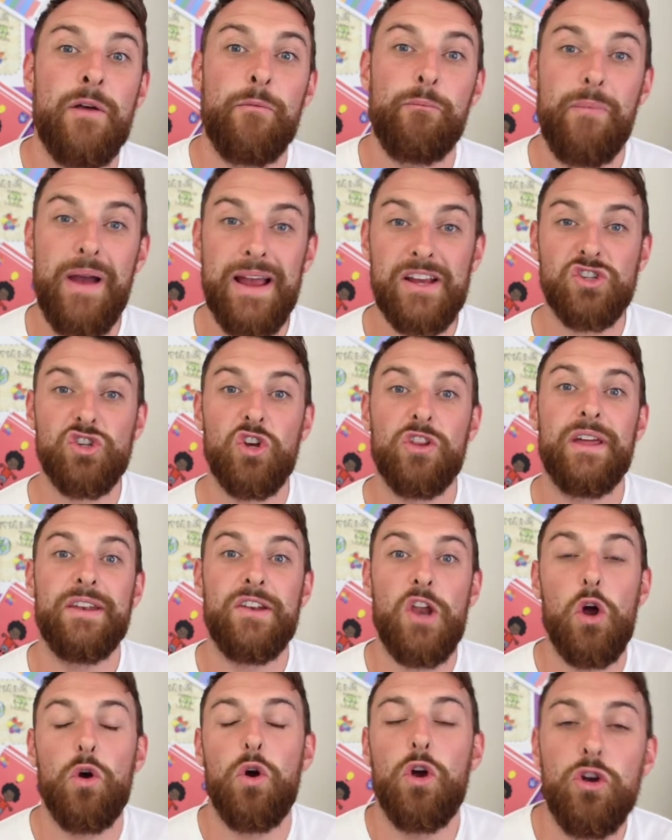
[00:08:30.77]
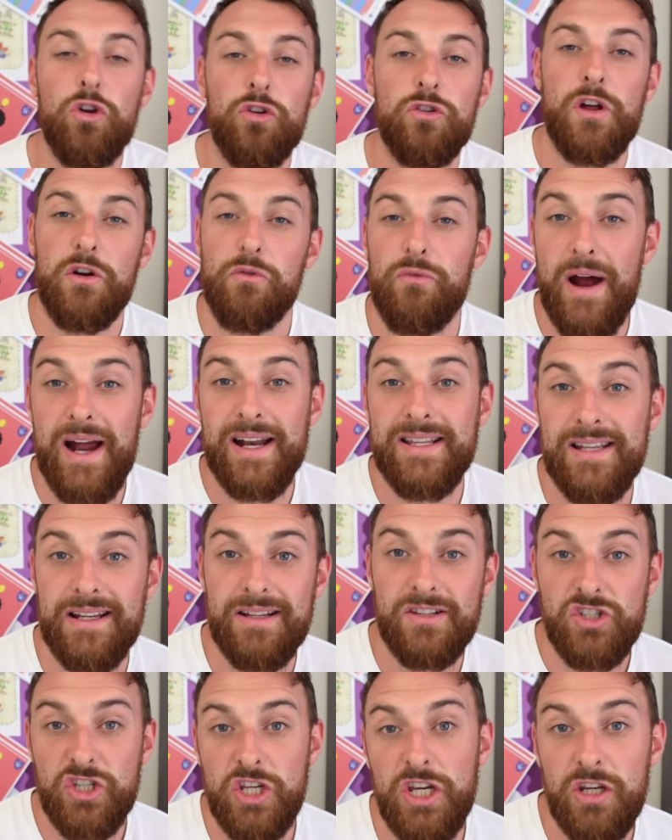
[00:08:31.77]
Make sure they know who they're
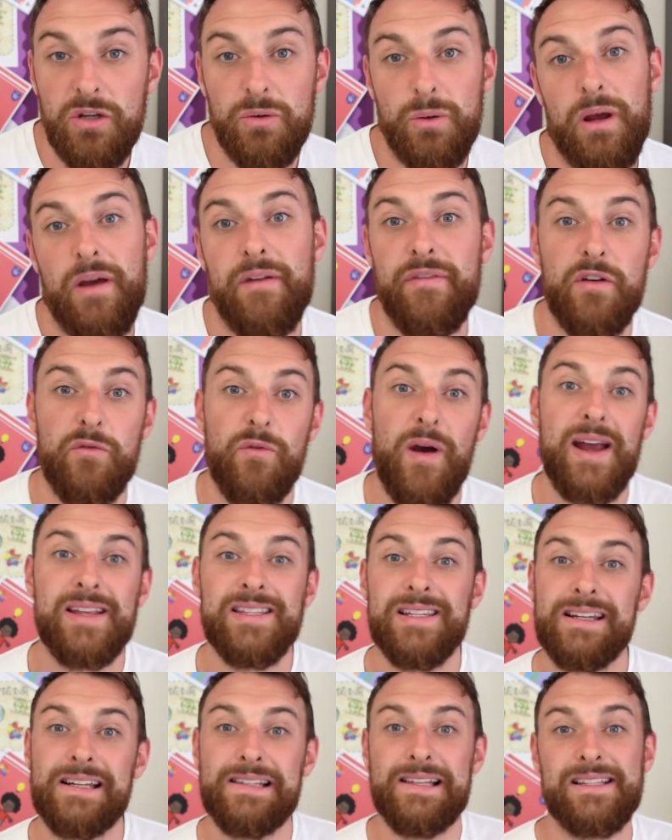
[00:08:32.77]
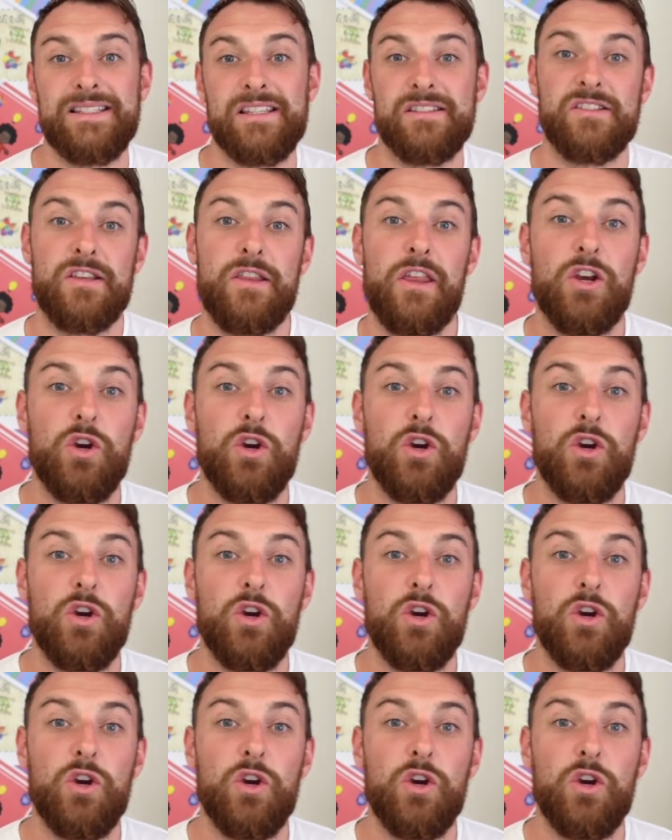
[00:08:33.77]
writing to. If they're writing a letter to the